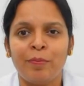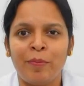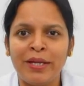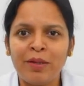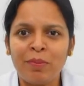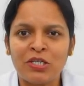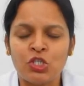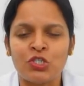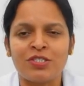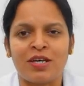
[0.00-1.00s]
Many
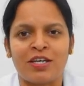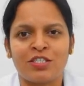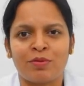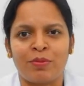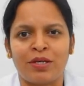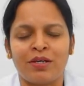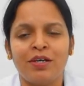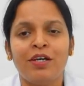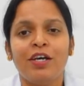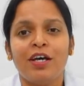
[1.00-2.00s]
patients ask me
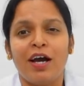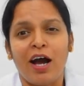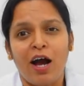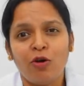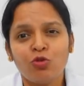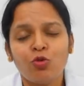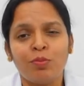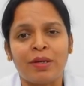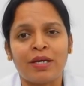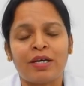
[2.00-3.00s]
how
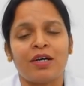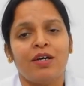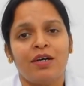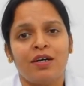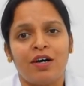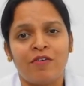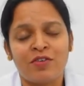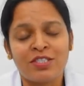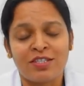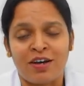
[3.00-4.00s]
to make
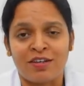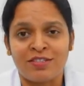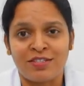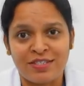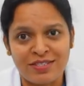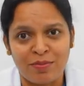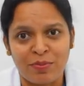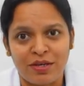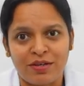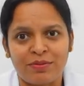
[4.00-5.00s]
our scars
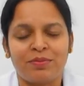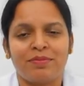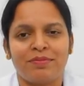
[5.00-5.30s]
disappear.